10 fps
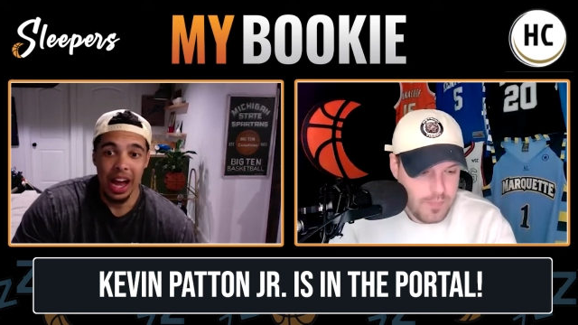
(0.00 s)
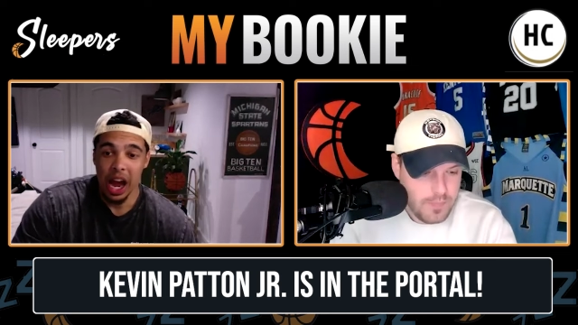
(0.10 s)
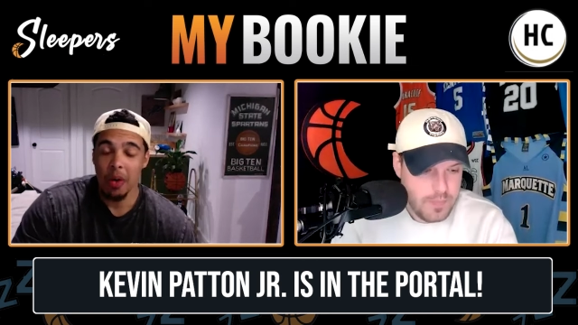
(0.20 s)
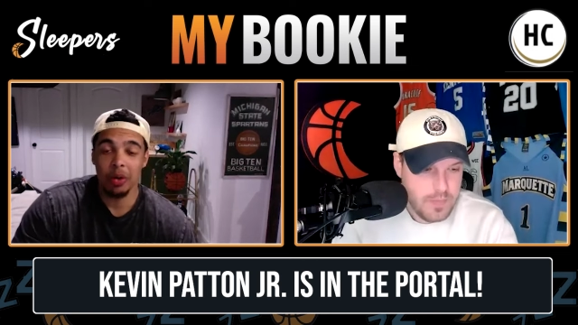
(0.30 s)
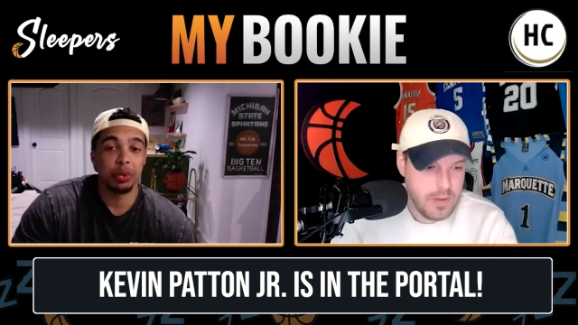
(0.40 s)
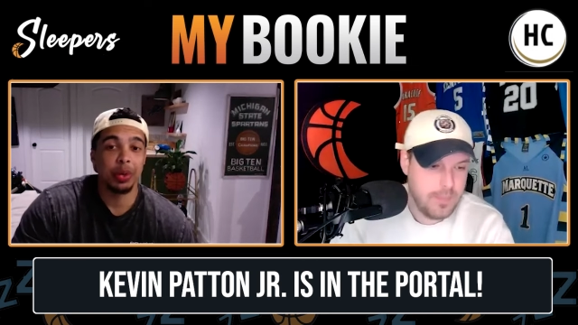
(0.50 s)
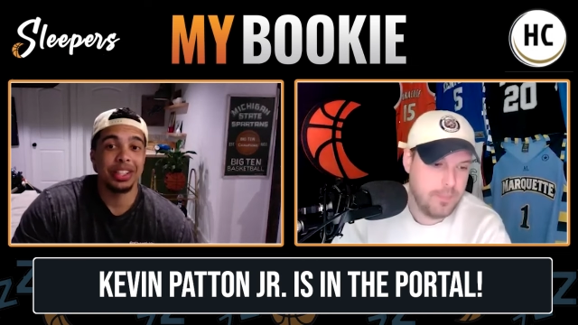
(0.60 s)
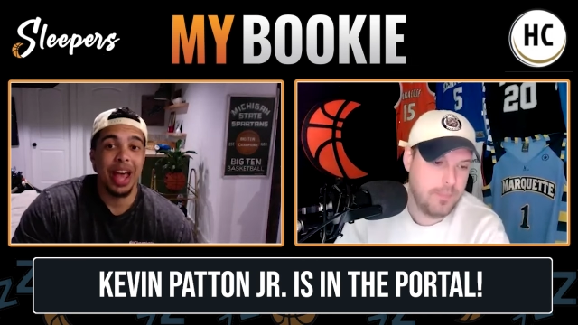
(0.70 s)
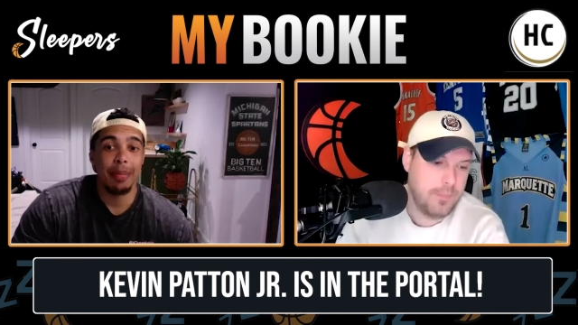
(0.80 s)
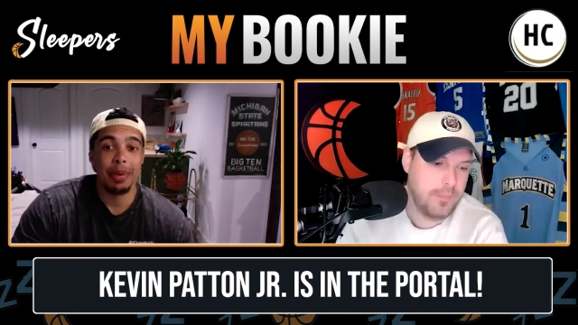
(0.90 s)
Speaker 1: I wasn't really
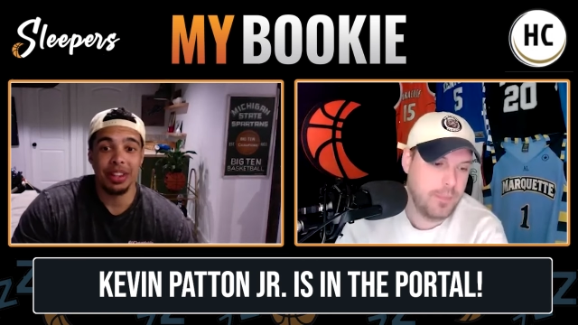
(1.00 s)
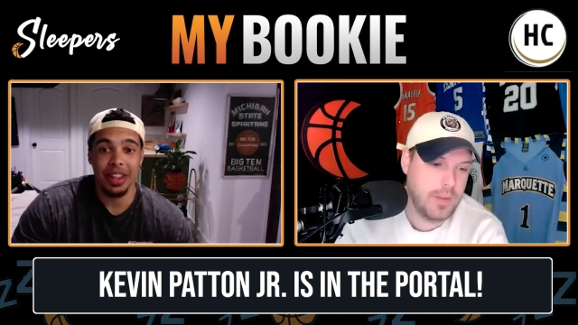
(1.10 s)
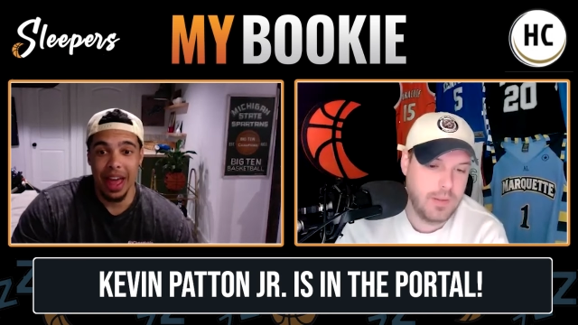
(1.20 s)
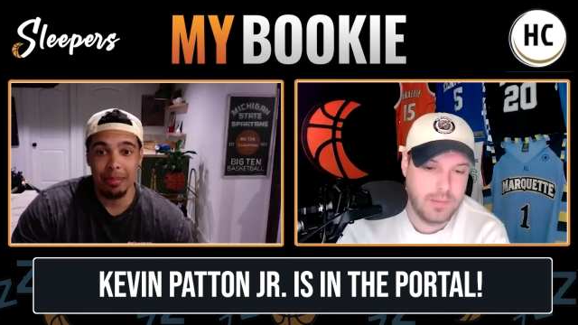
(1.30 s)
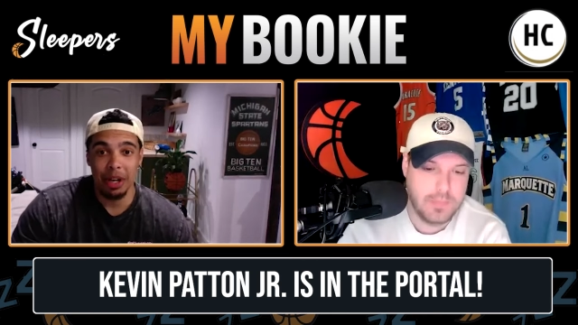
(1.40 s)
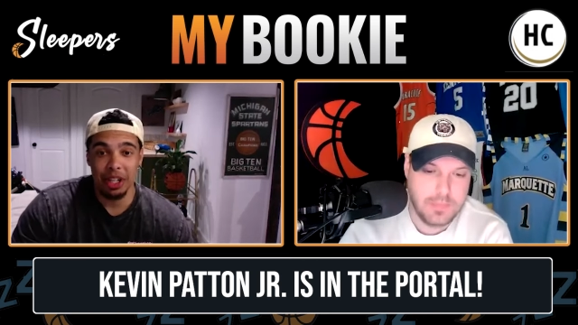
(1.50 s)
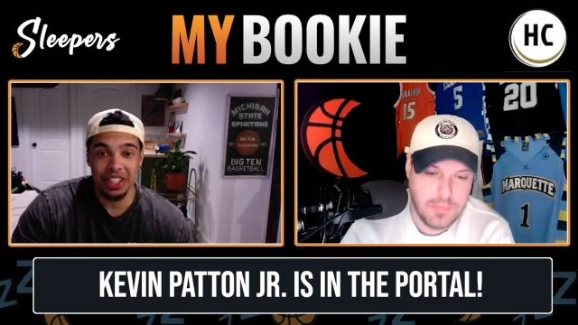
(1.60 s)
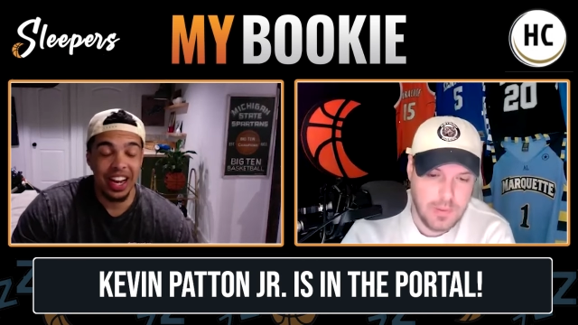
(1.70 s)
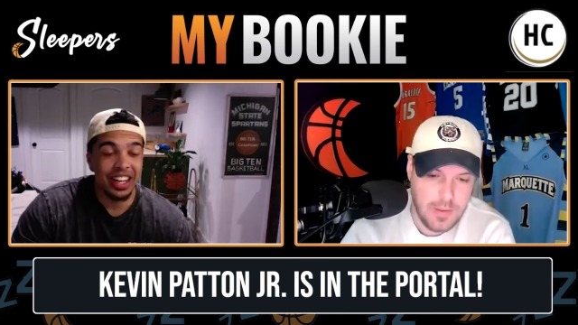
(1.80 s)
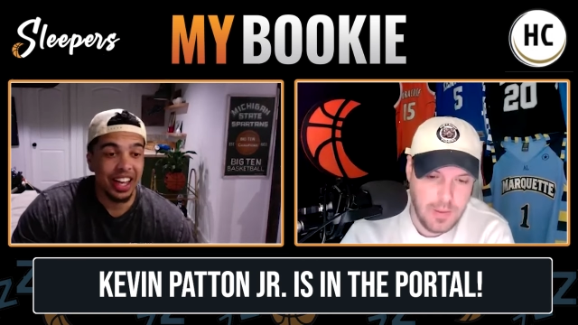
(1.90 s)
tapping into that much
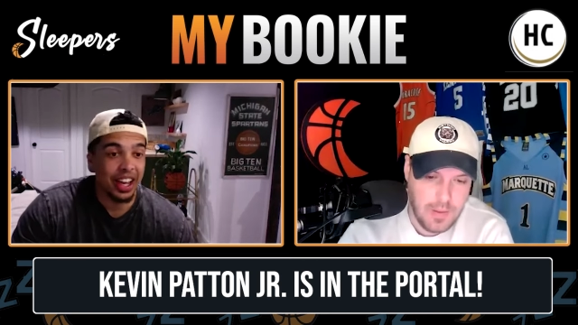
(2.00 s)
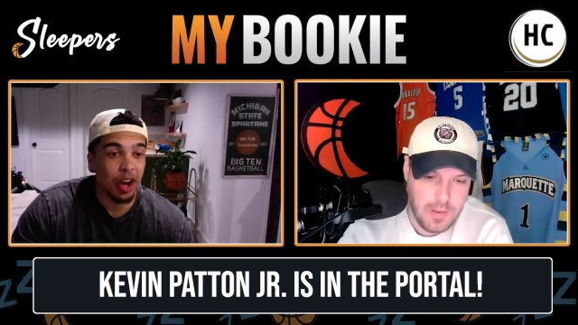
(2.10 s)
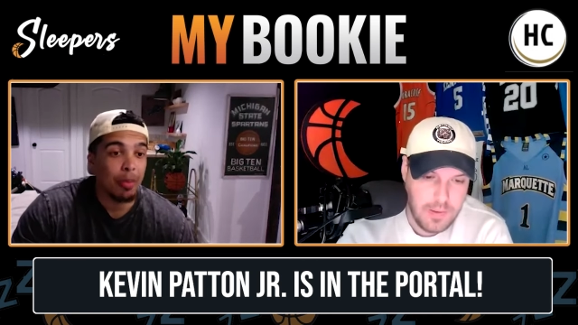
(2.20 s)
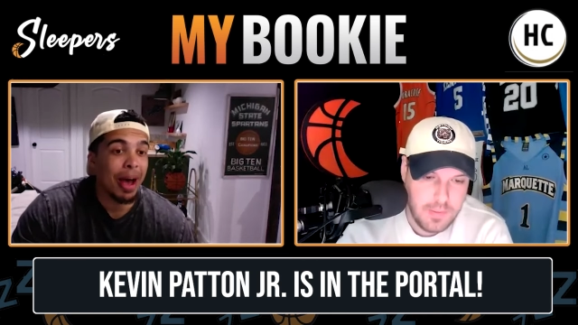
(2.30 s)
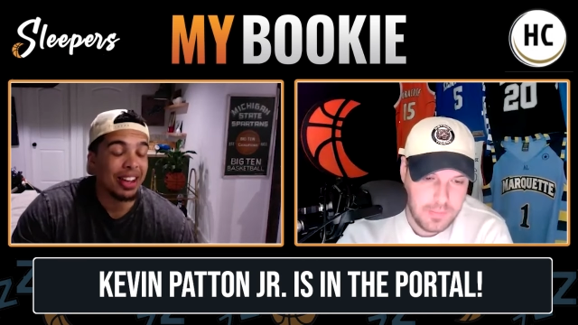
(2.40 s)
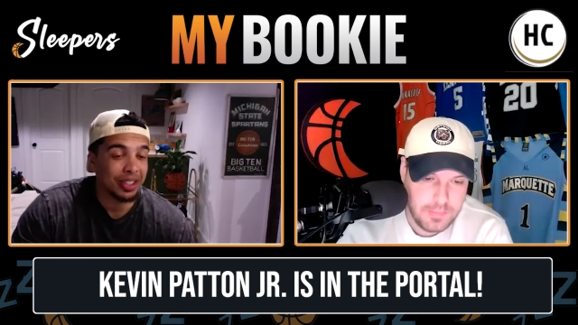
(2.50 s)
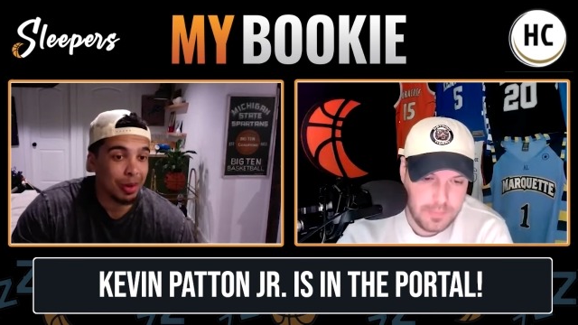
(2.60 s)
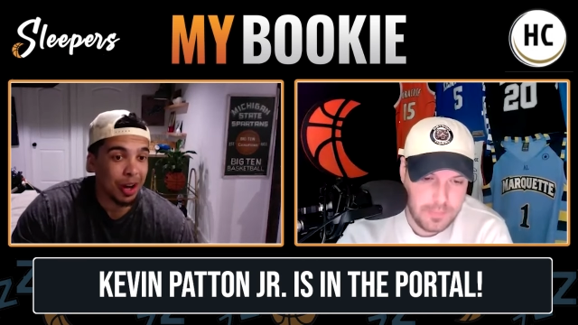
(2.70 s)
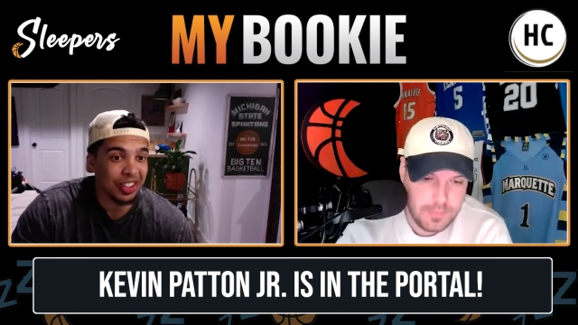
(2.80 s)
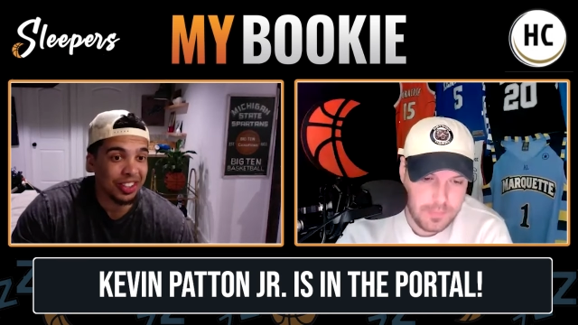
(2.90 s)
San Diego
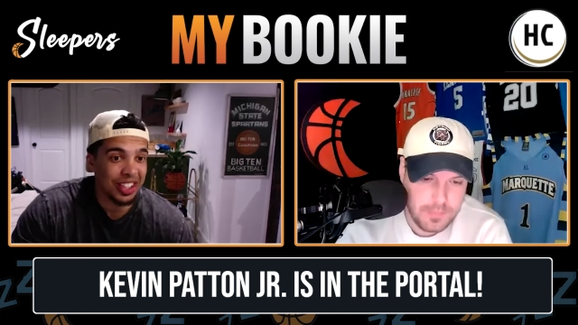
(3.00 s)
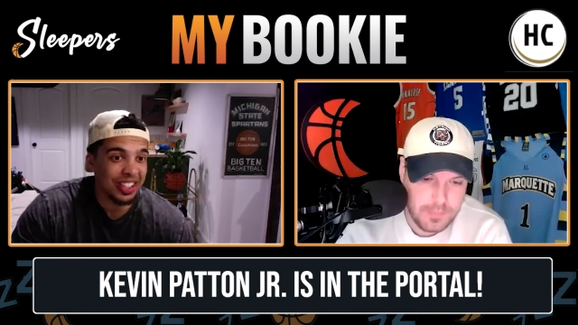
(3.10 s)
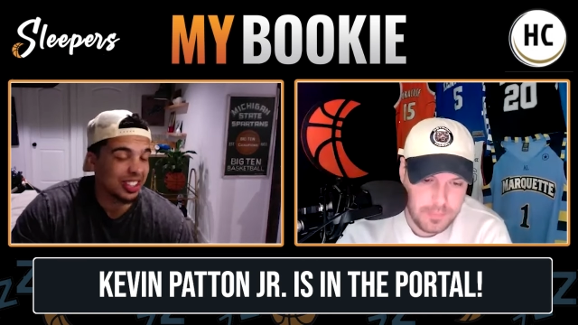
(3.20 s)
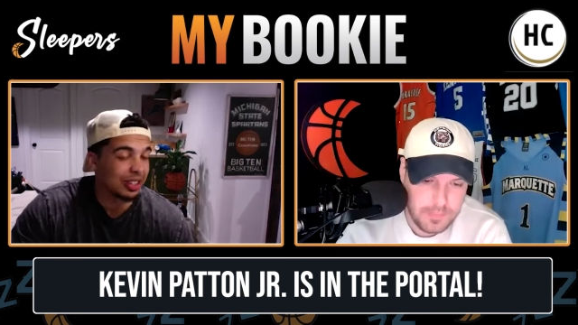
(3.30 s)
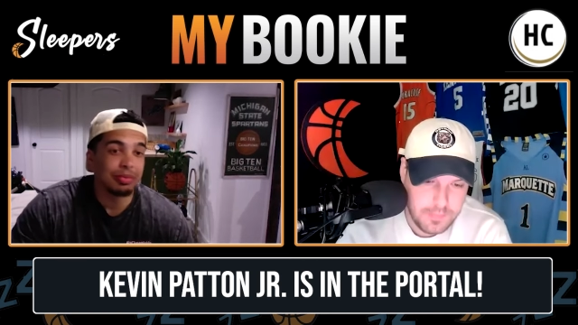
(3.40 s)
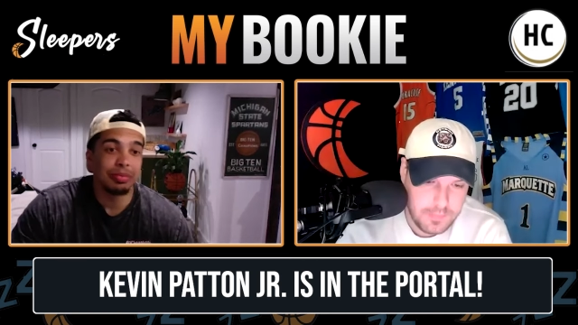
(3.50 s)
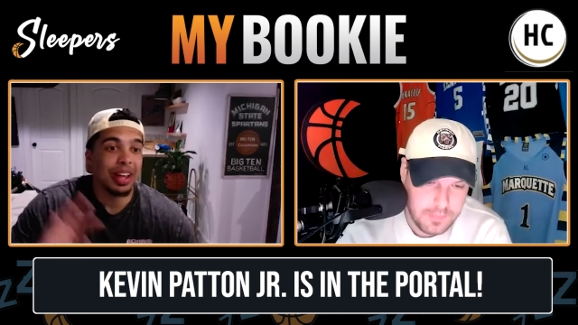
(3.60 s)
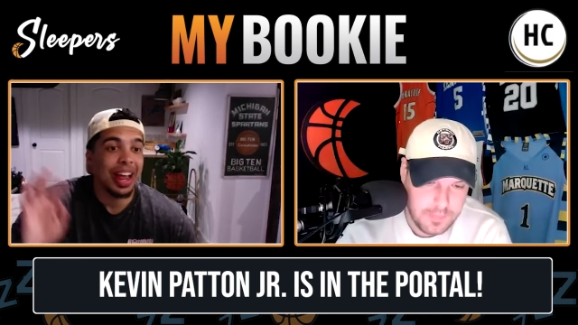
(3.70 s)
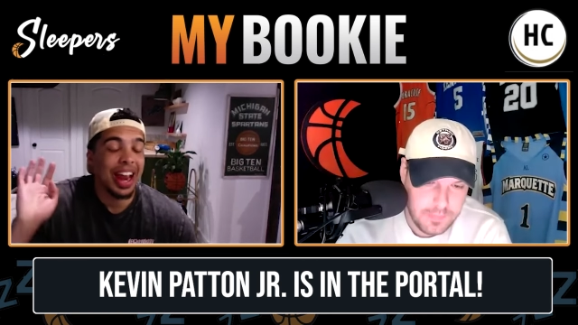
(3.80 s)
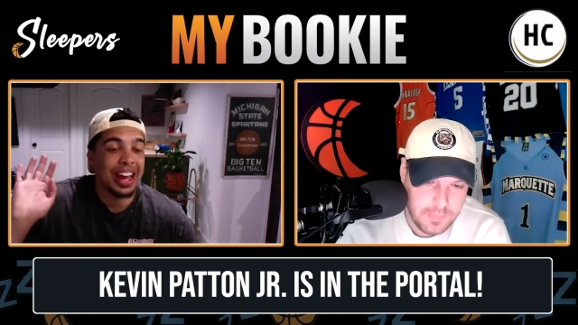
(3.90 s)
basketball this season.
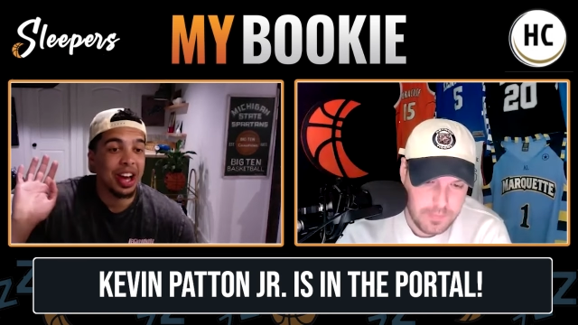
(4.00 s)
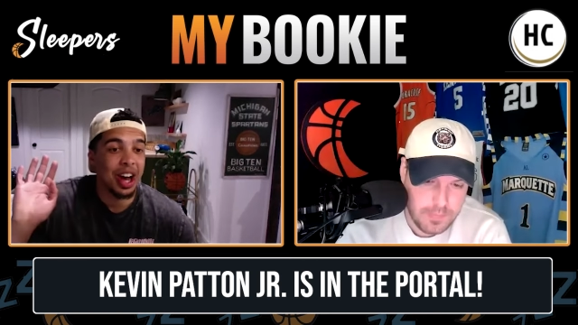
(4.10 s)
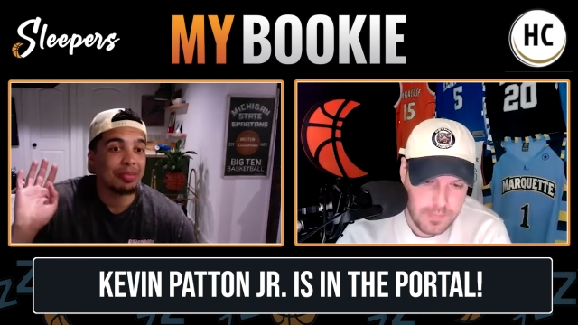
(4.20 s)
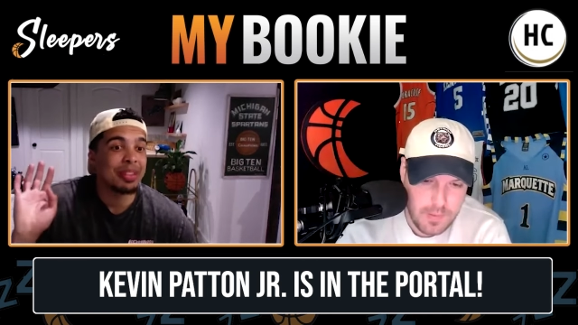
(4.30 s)
Hand up,